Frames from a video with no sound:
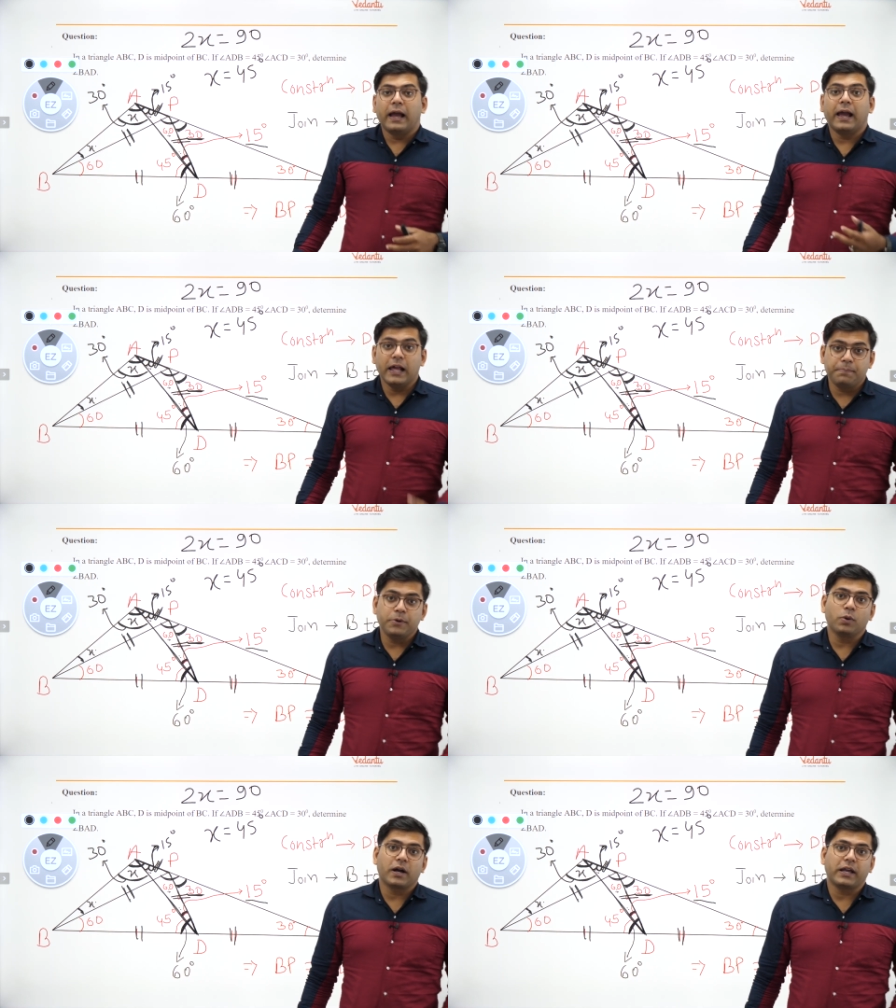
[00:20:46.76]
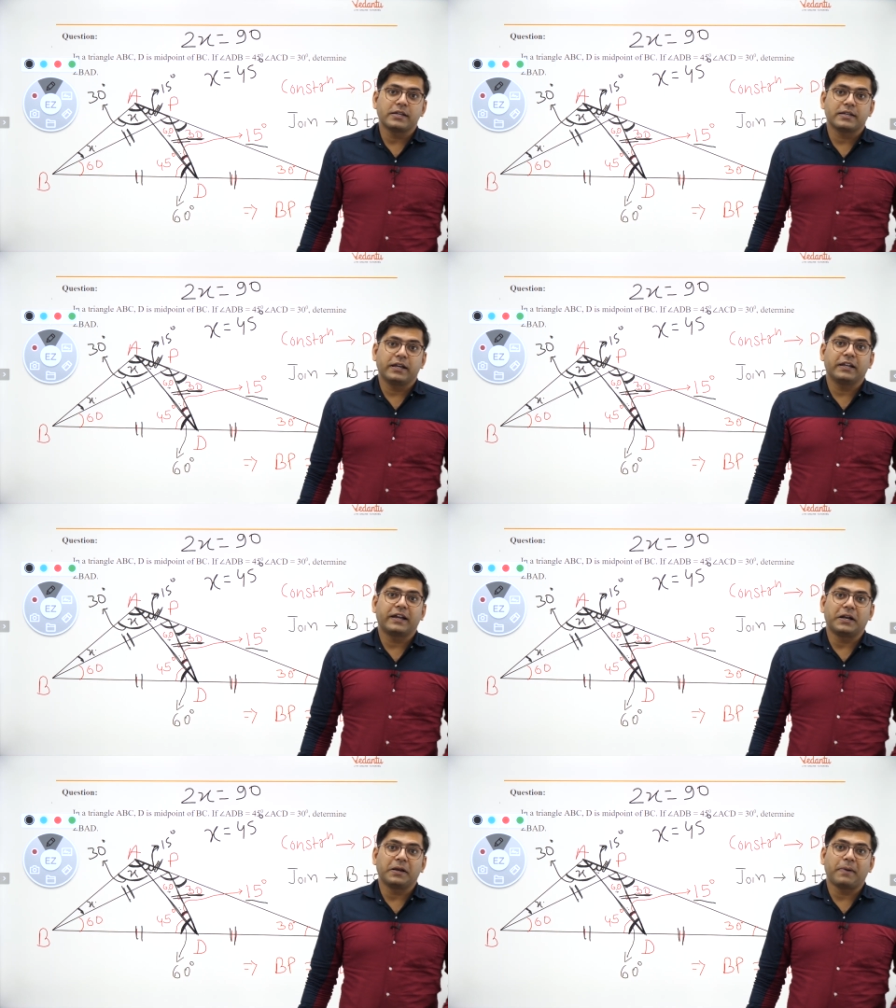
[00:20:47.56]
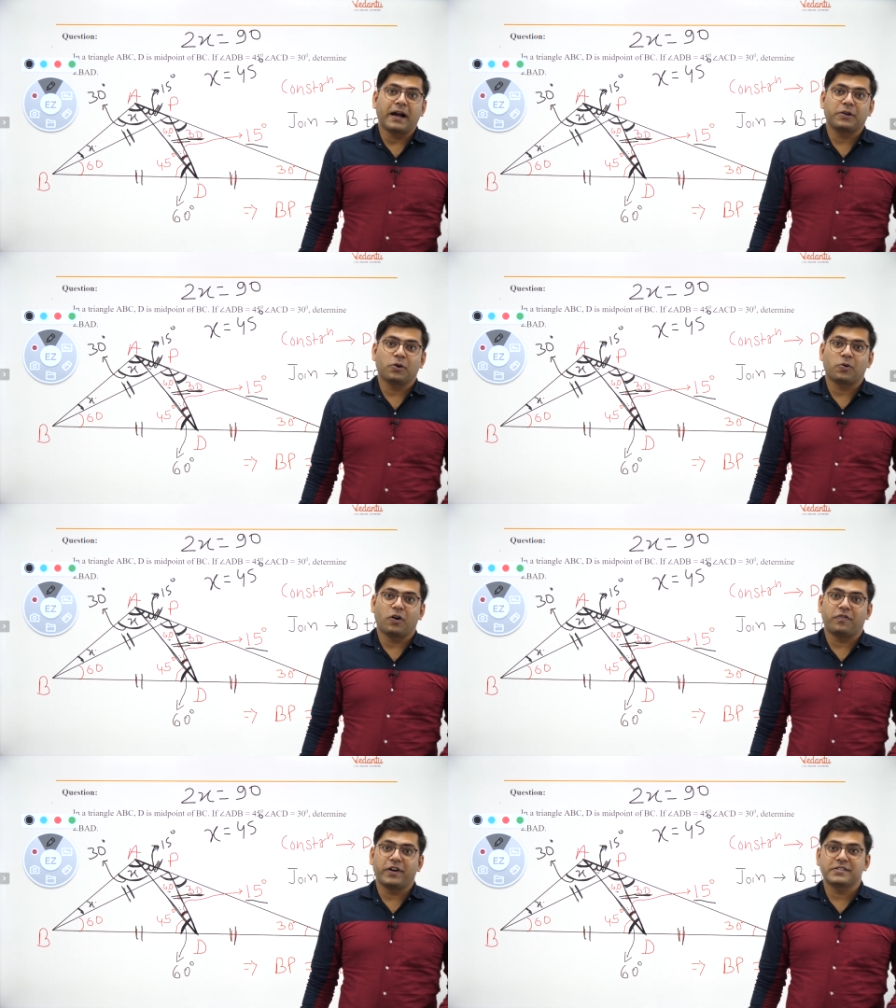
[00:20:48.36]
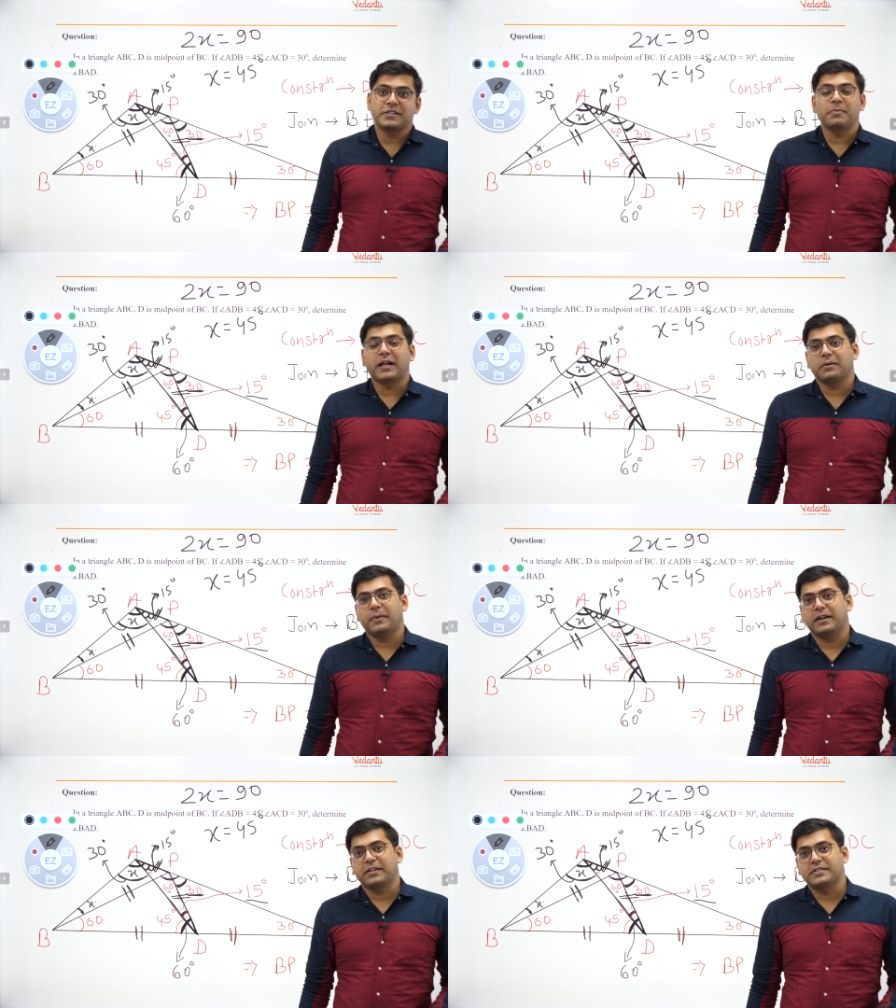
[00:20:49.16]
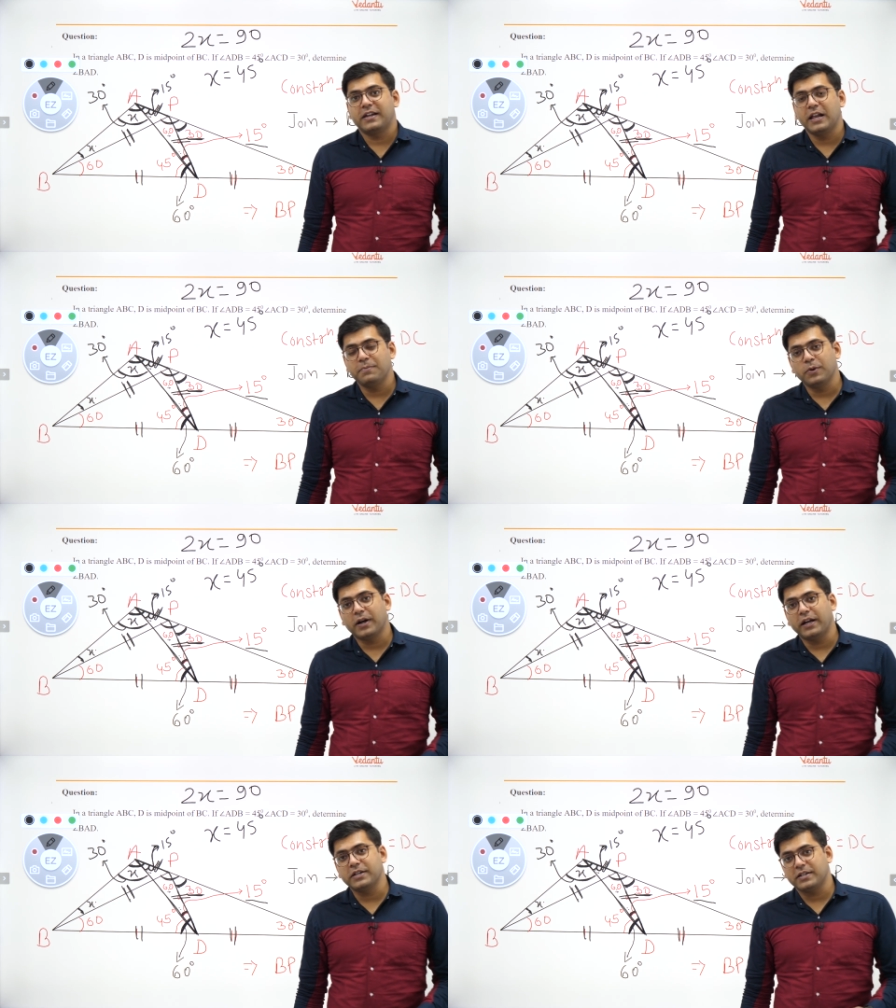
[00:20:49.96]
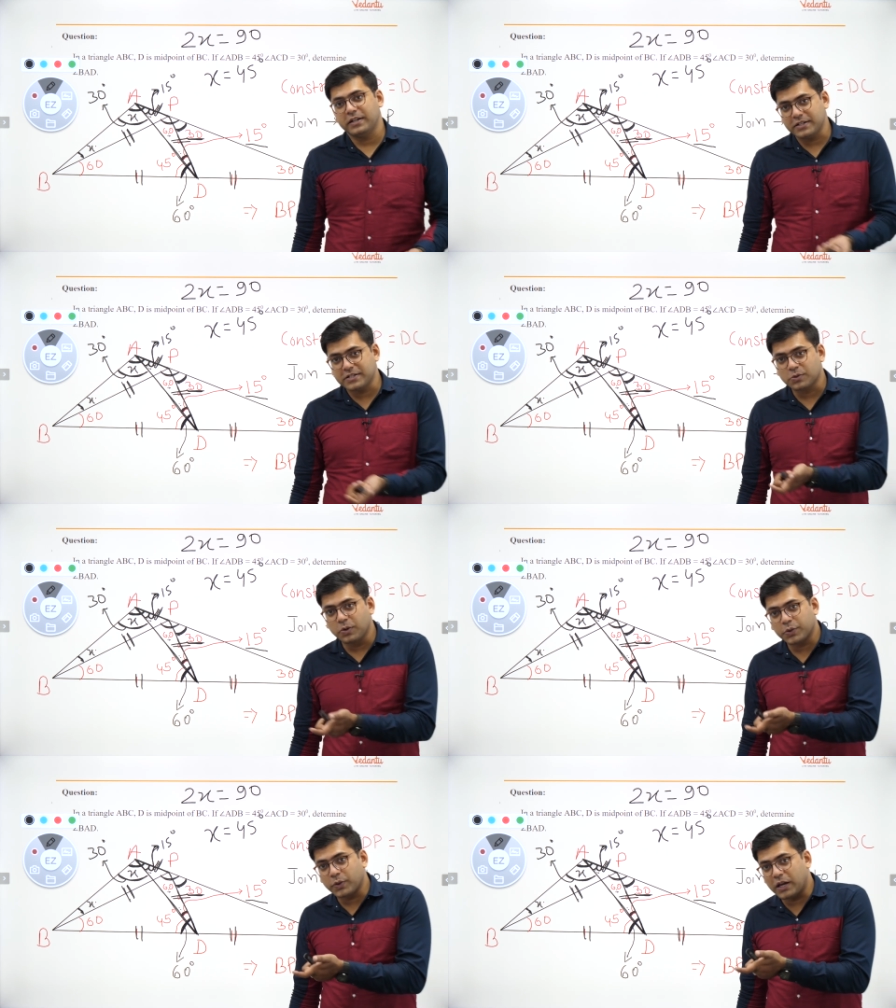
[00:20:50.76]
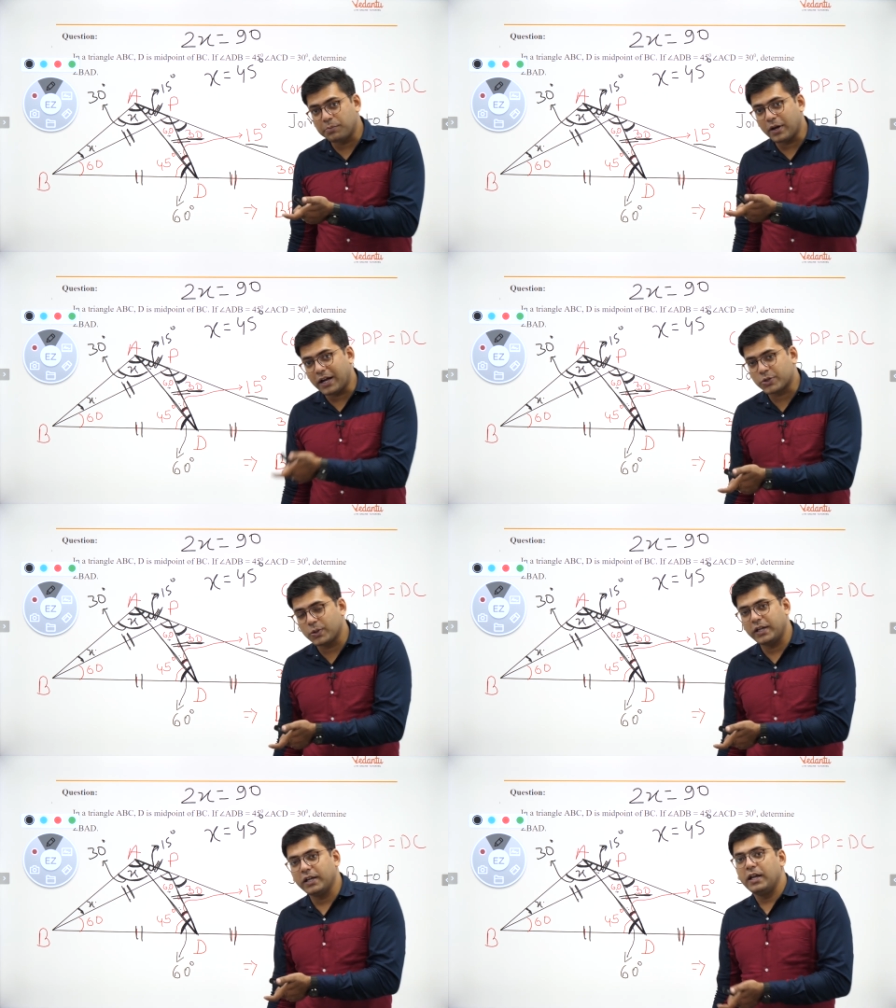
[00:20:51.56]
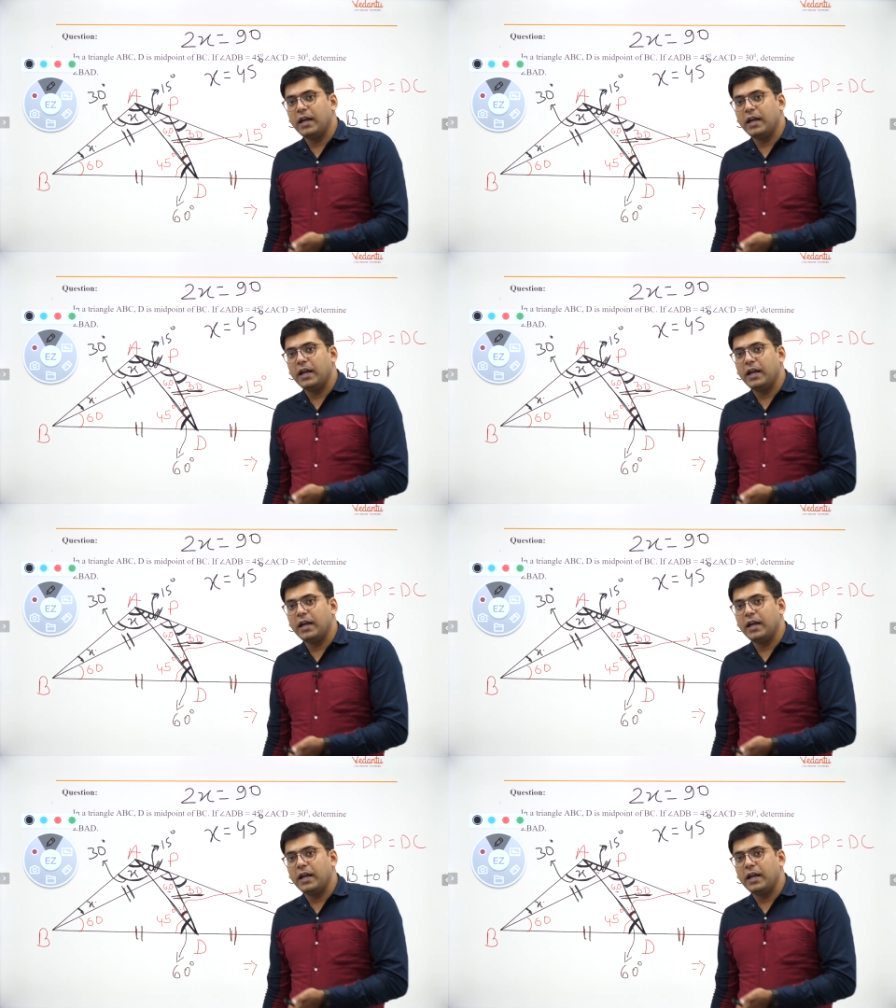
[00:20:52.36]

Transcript: help you guys in getting back your confidence in mathematics help you guys this is going to help you actually